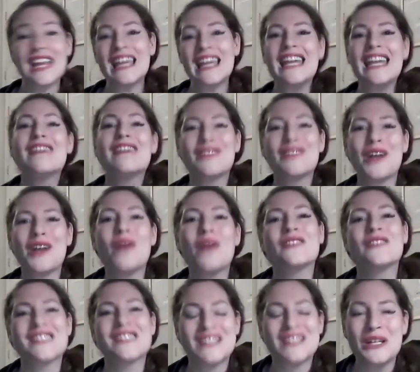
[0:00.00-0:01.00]
even
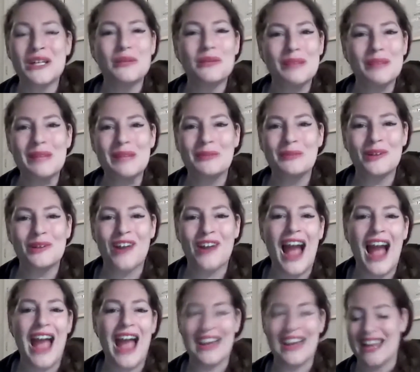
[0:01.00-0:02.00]
over Zoom, people
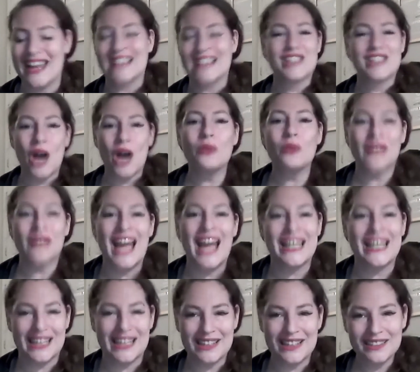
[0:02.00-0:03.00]
cry and I don't
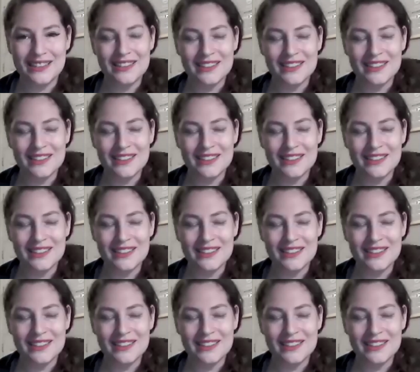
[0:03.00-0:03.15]
like it.